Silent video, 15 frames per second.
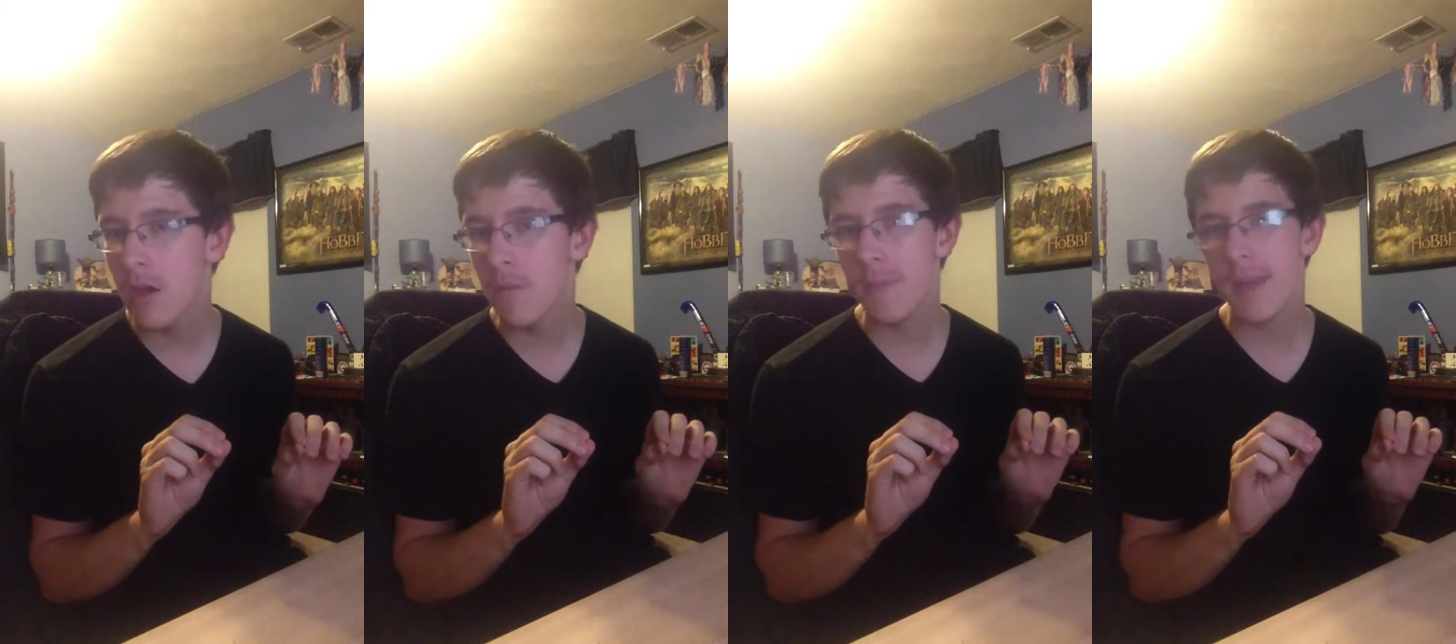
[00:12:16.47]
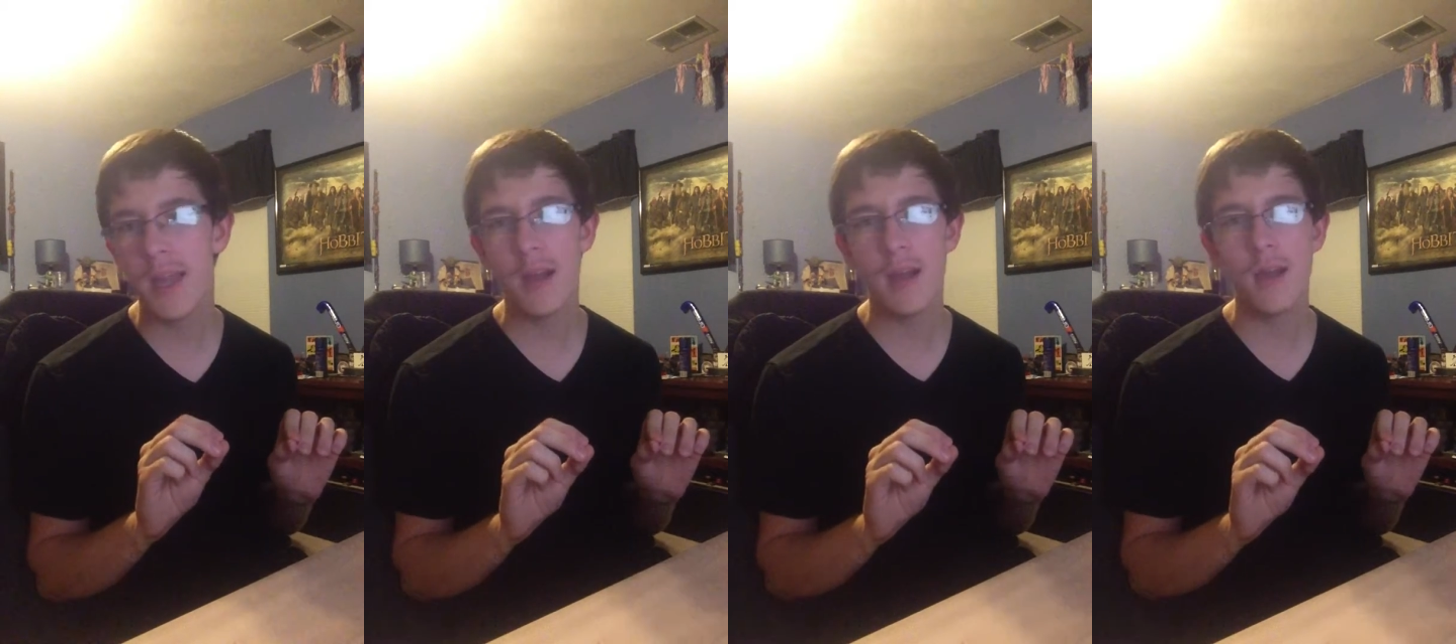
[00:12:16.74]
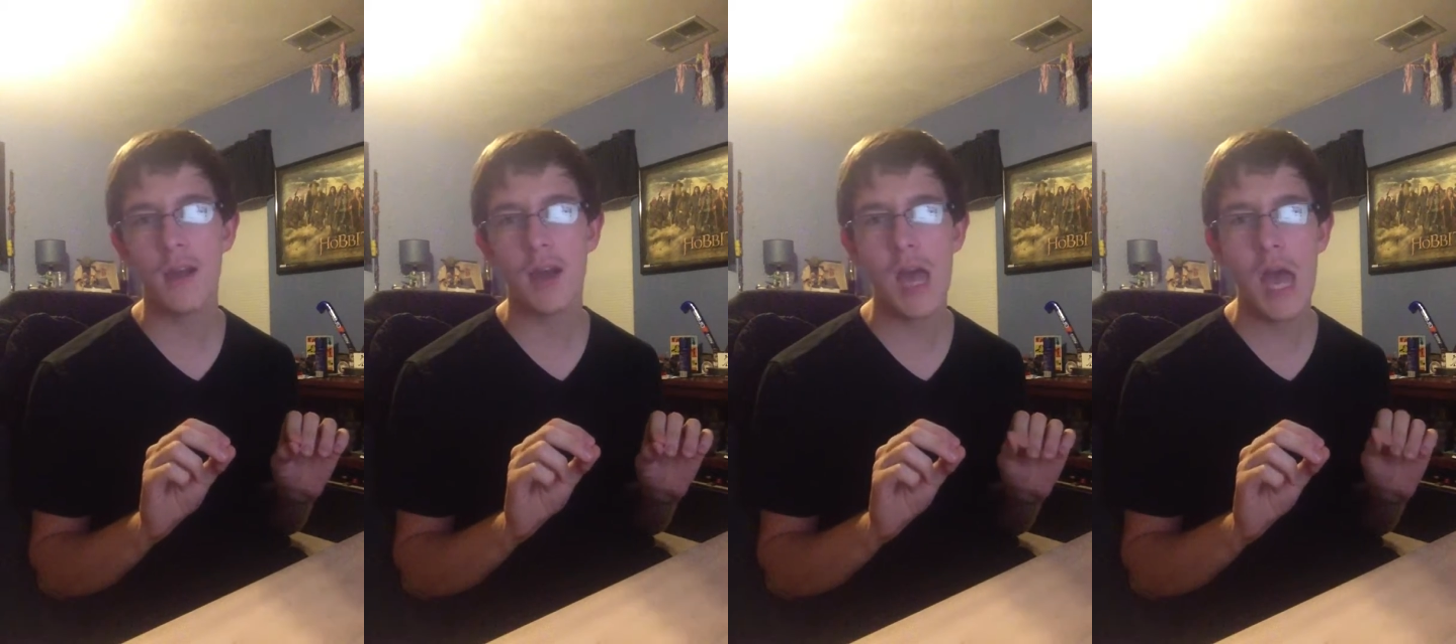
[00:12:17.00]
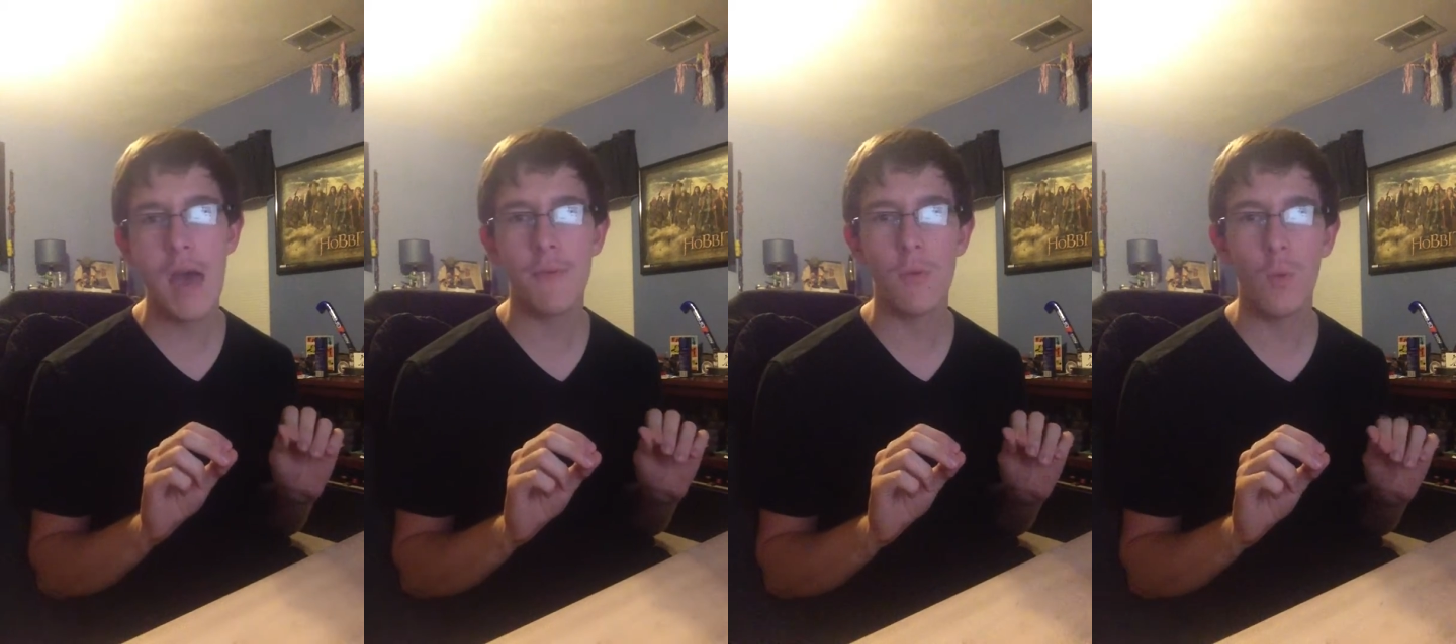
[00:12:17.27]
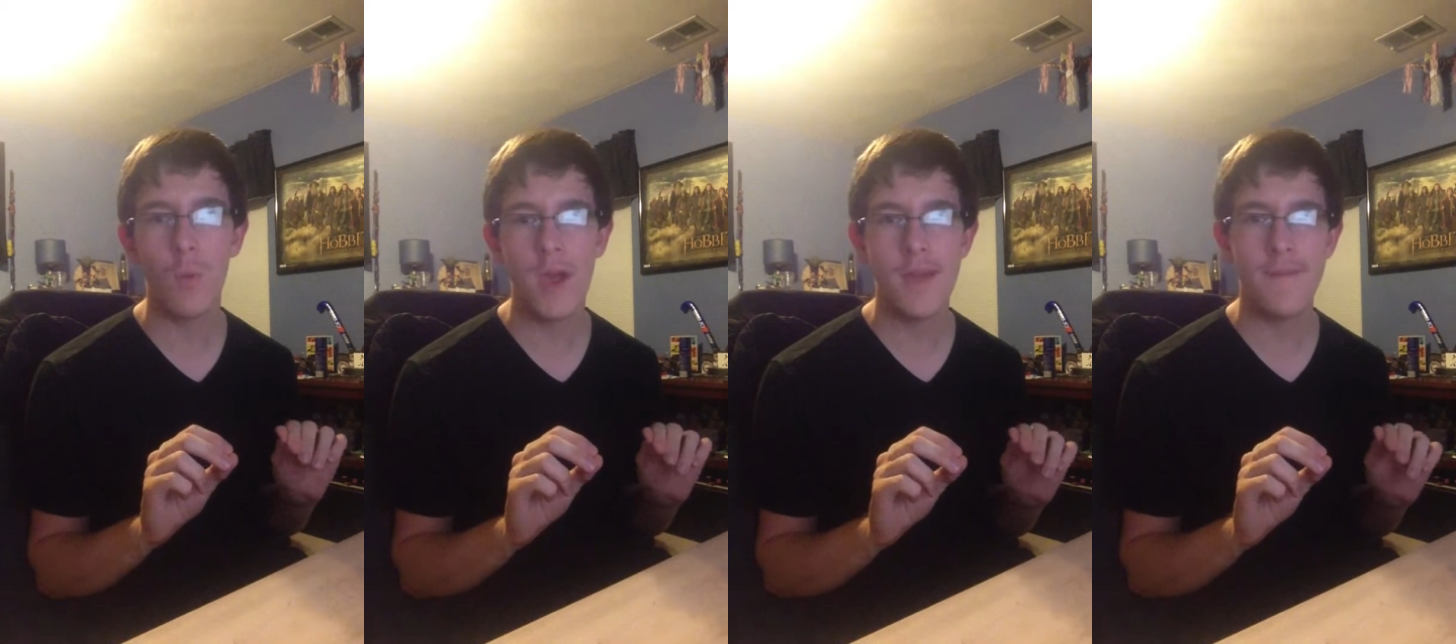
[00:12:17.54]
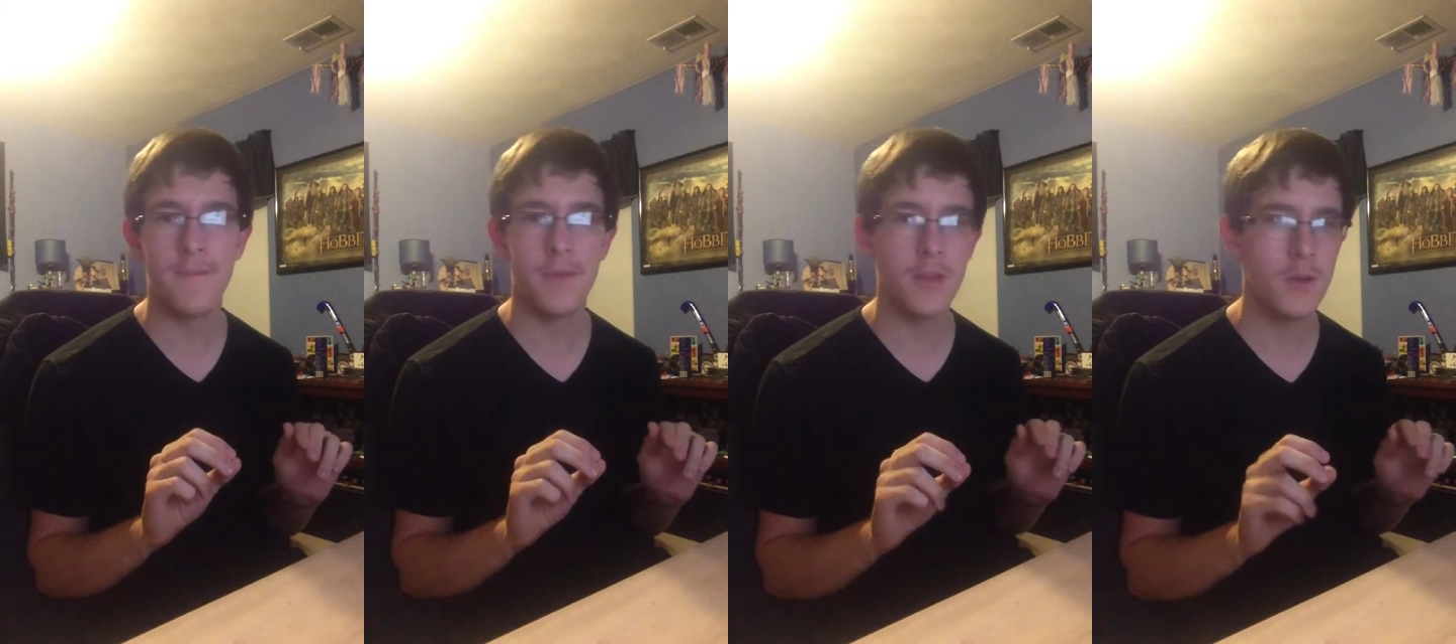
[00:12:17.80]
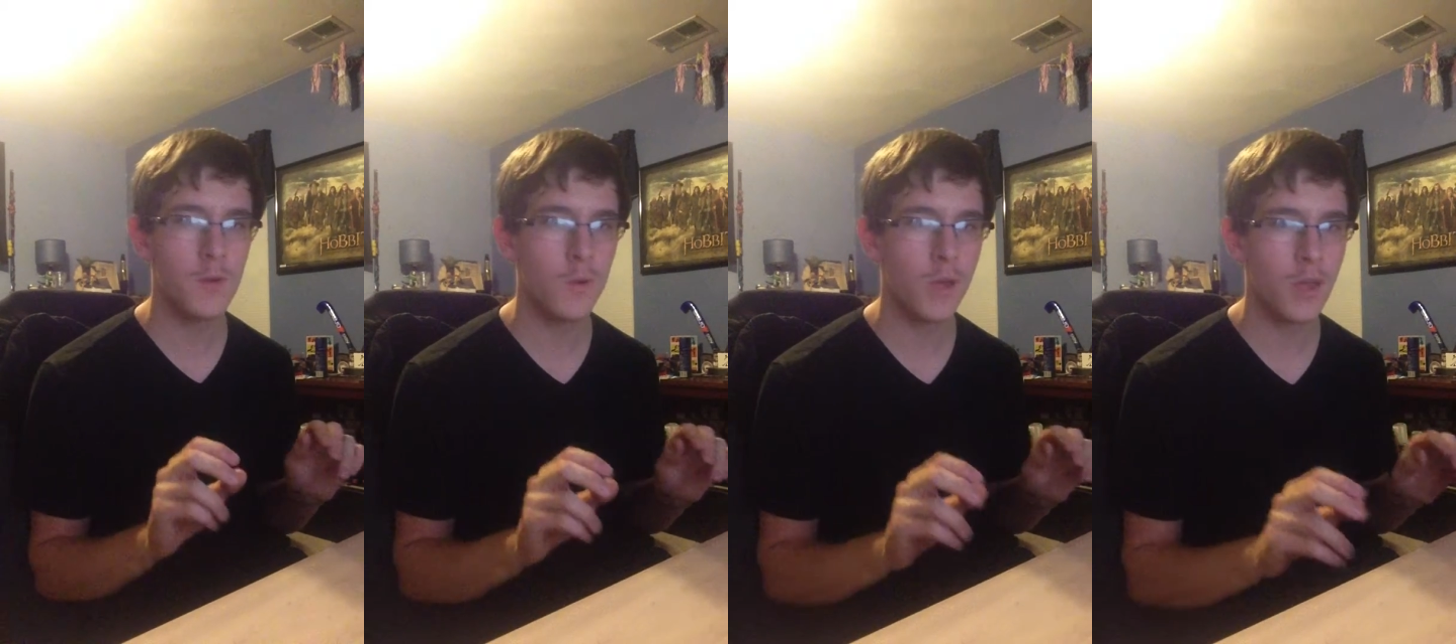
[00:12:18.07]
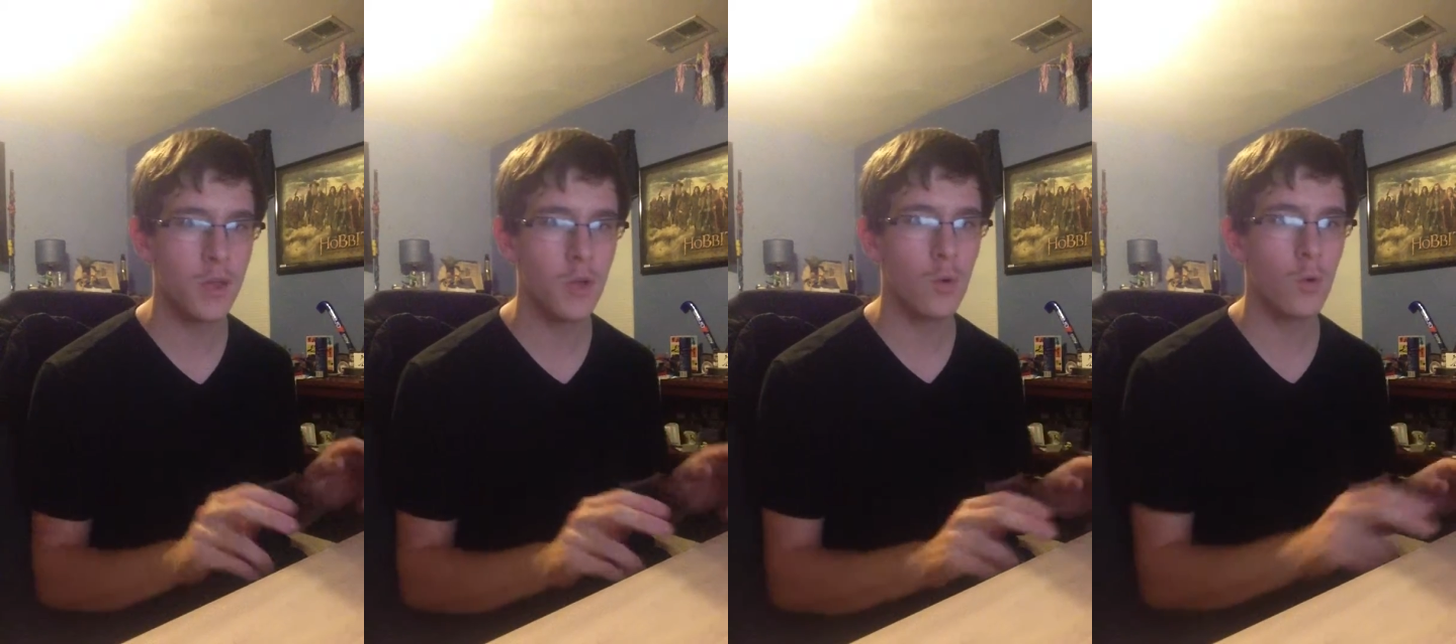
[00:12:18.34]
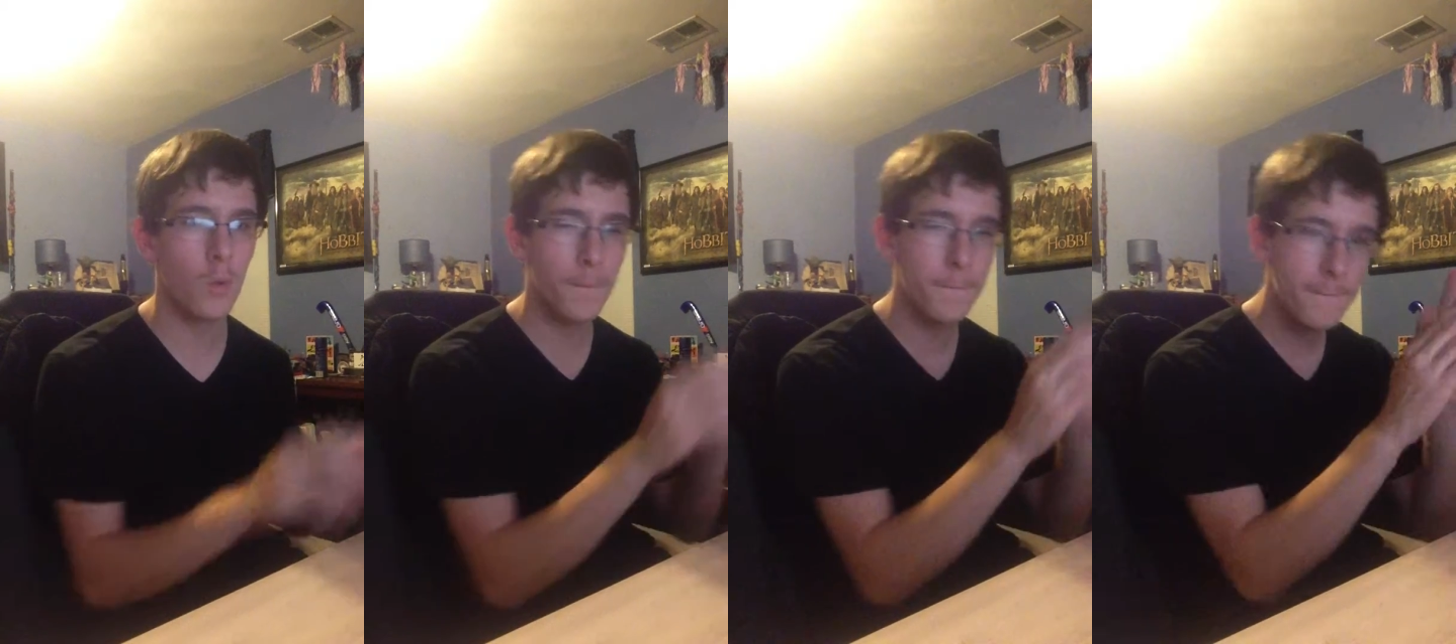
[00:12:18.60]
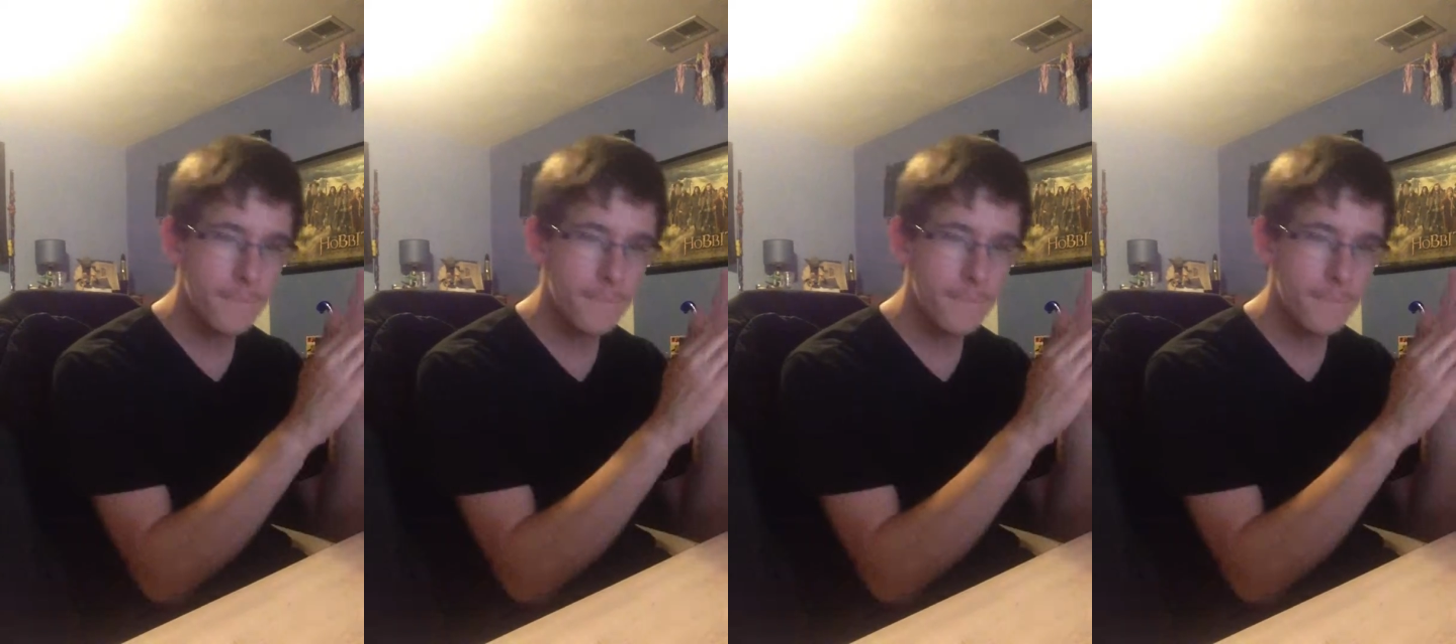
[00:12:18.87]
because I have a way for you to